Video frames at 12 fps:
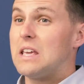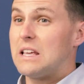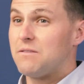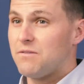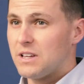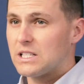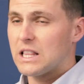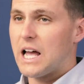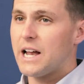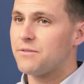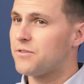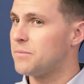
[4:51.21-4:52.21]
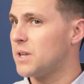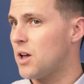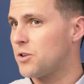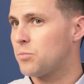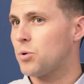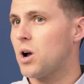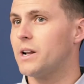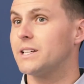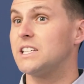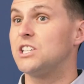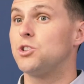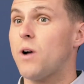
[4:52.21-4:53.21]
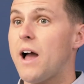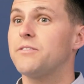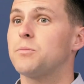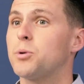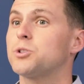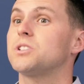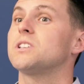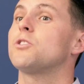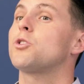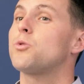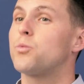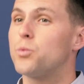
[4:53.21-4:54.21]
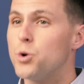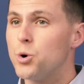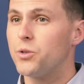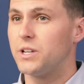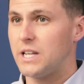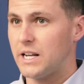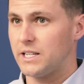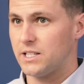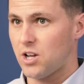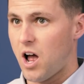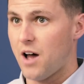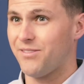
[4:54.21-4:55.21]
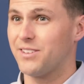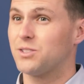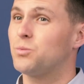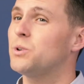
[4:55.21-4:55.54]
Invisalign from the other products is you have to purchase it through the dentist's office,